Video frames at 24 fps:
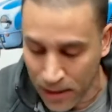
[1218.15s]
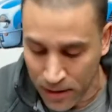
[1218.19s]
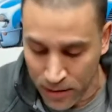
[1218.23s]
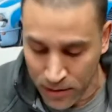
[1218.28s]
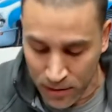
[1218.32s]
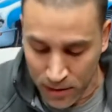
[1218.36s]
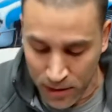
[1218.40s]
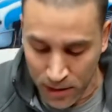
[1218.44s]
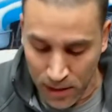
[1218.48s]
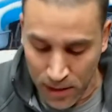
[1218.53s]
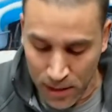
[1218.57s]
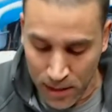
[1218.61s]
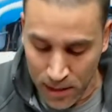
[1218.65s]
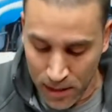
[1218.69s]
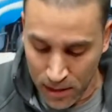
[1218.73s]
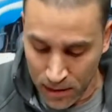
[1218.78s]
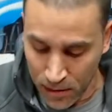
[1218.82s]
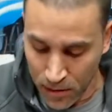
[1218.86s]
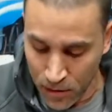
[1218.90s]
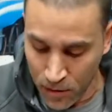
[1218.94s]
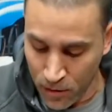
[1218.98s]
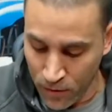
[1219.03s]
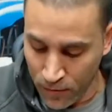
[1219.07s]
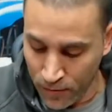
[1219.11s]
I used to
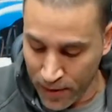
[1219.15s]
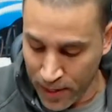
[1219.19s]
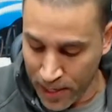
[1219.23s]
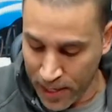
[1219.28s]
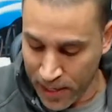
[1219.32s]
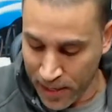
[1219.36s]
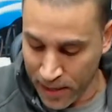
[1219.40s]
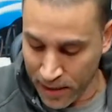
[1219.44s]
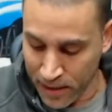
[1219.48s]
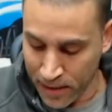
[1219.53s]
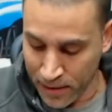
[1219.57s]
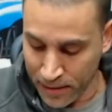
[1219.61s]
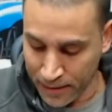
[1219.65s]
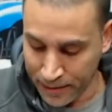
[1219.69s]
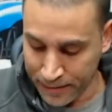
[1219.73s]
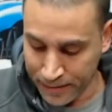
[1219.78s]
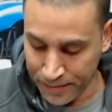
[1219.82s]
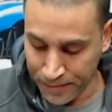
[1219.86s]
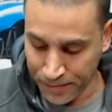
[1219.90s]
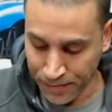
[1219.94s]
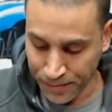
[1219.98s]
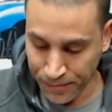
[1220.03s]
like Novak.